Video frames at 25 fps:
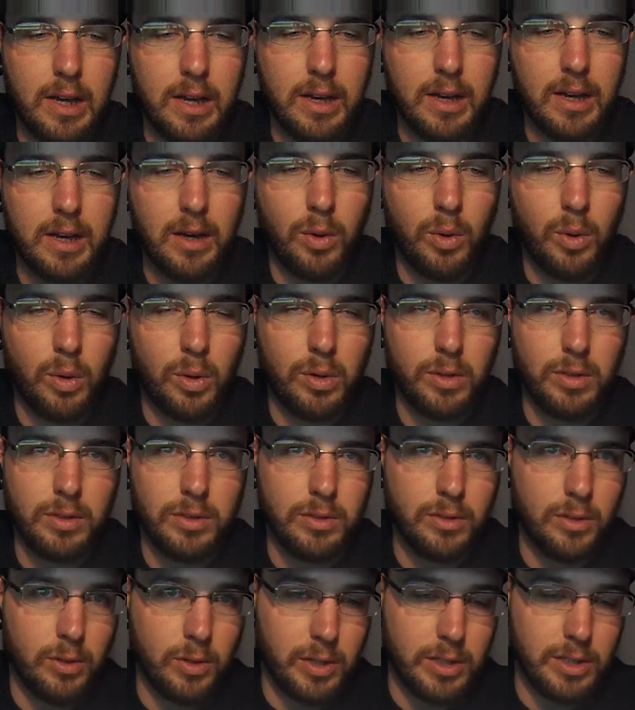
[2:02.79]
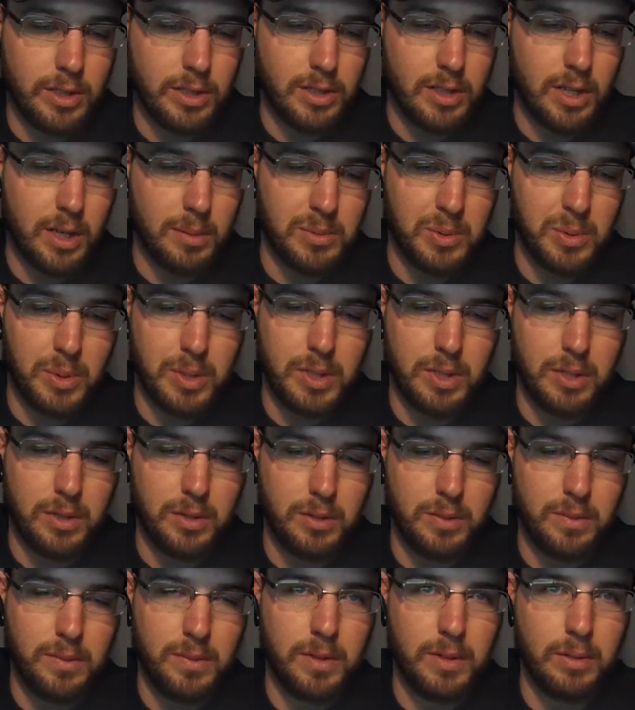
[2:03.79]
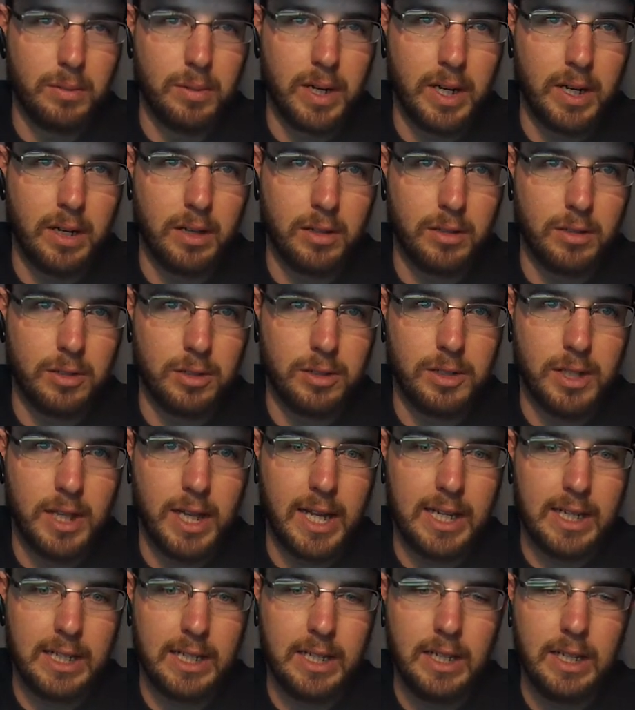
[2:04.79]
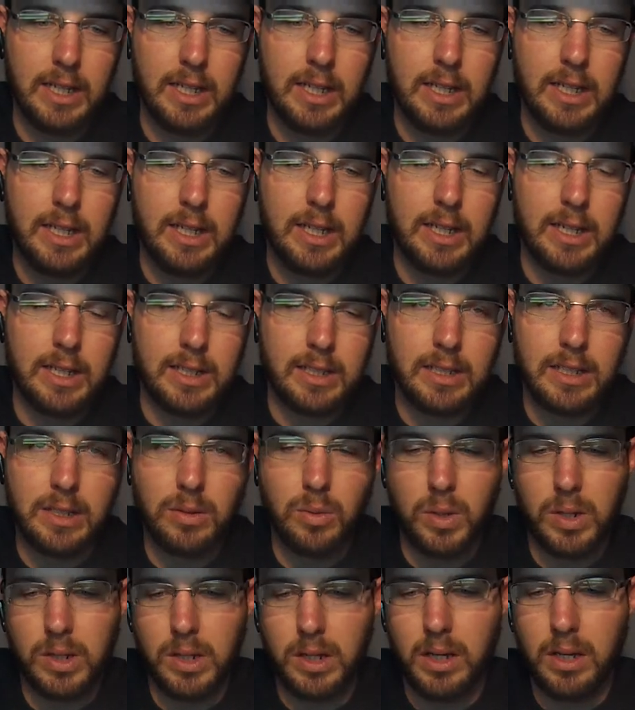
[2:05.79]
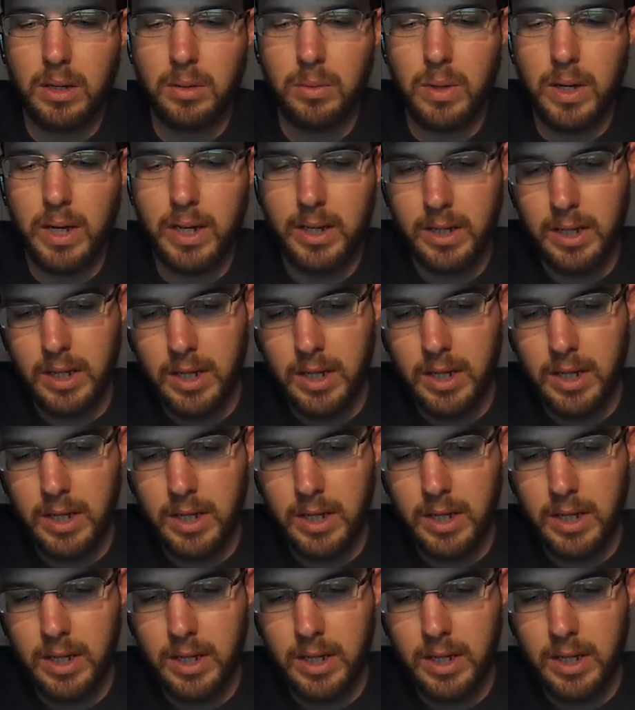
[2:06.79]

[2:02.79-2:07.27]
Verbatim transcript: uh, or, or it just comes with the, the regular Schlage SC1 keyway.